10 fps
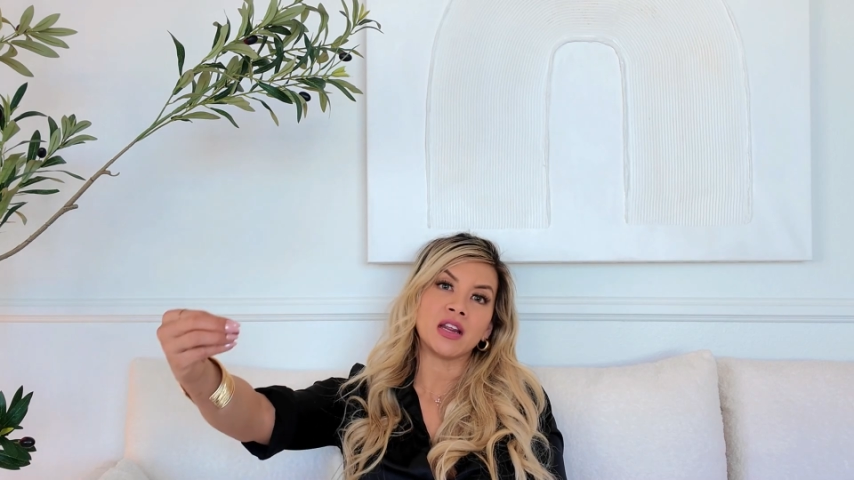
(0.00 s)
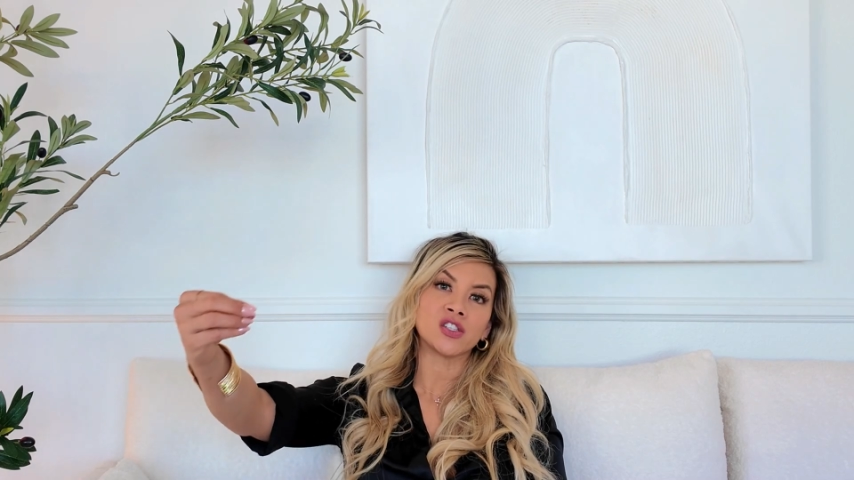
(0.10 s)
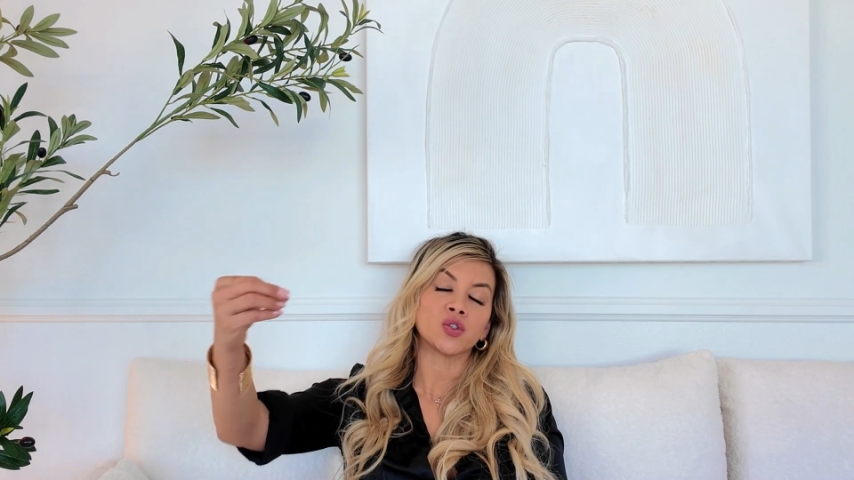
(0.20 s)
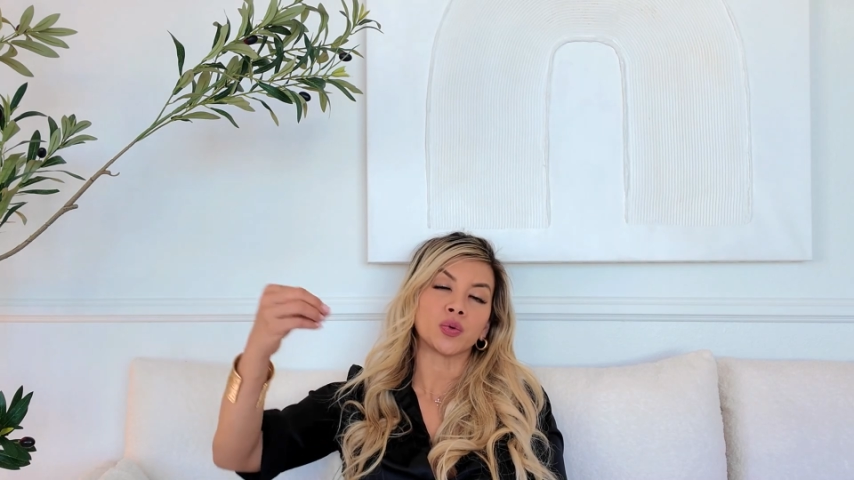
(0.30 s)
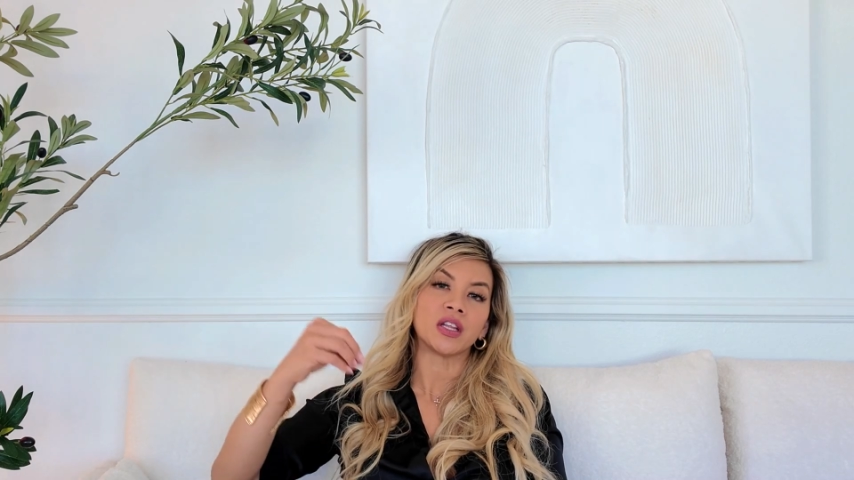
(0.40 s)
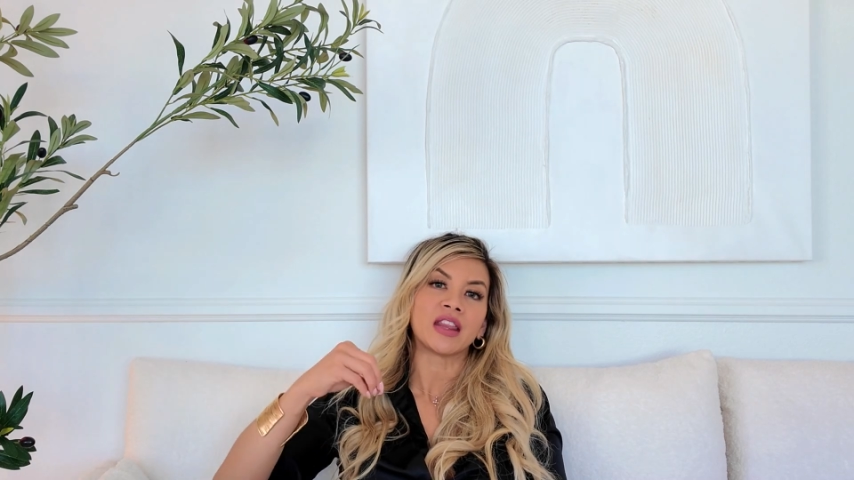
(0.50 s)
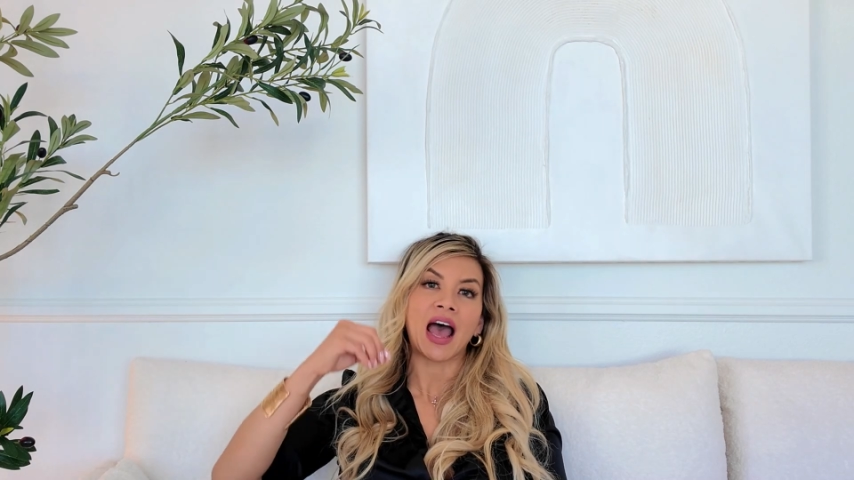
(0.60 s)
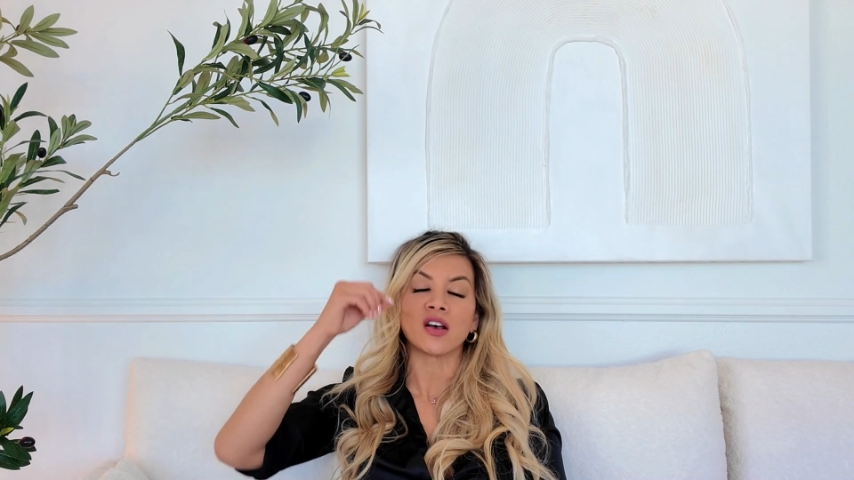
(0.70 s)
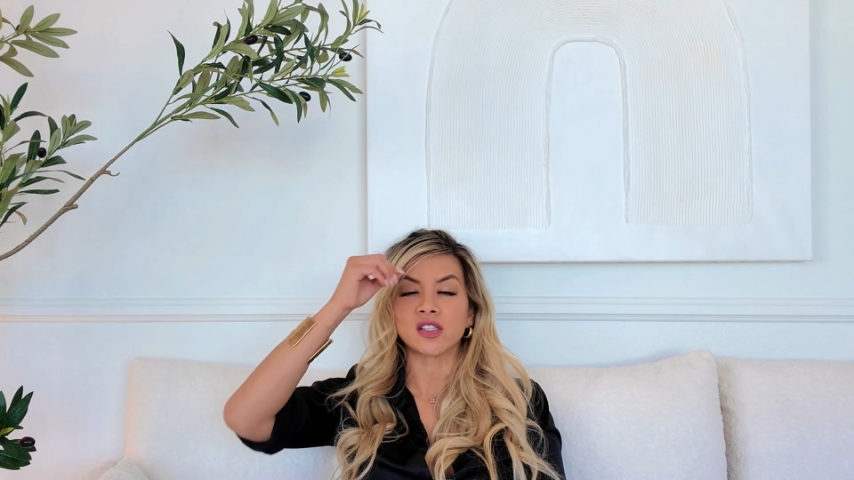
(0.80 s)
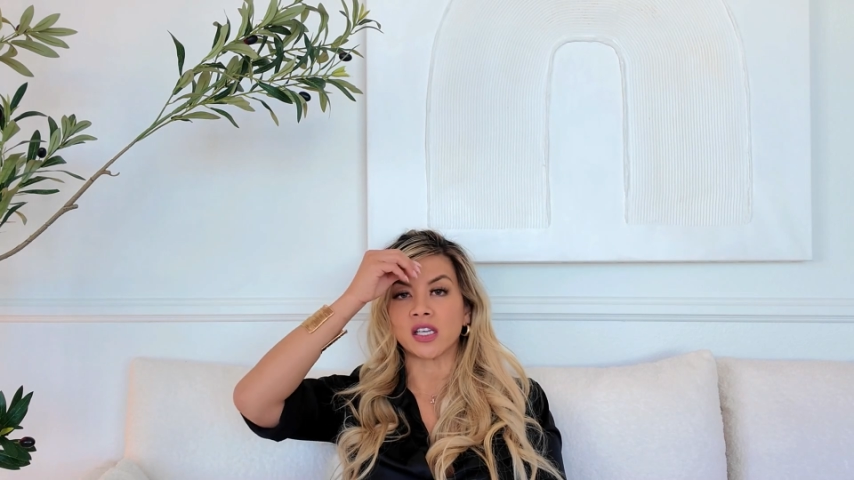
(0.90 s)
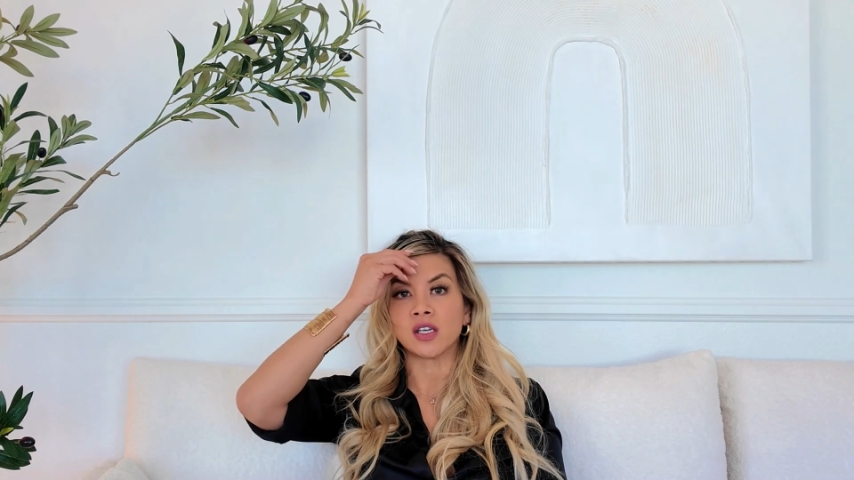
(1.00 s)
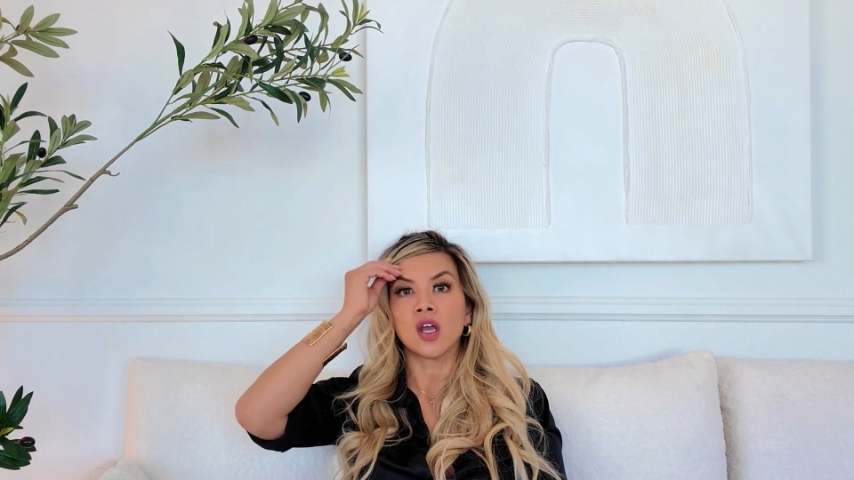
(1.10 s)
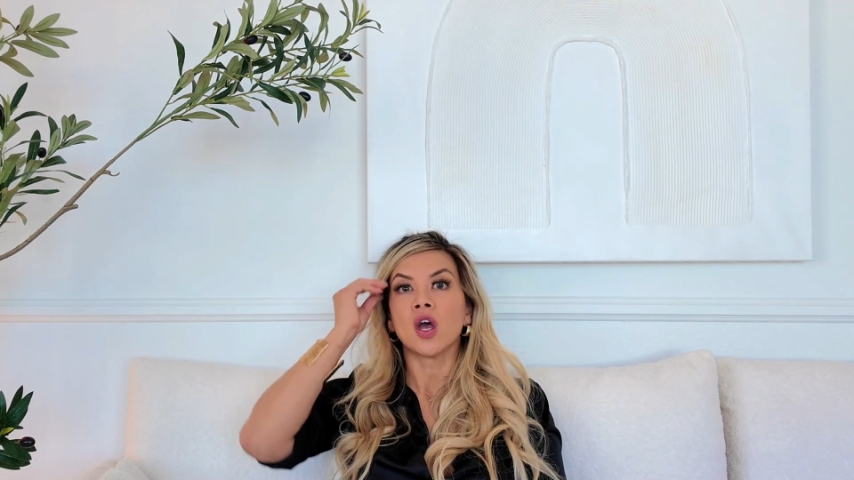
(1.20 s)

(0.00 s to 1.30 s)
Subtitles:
is $3,000,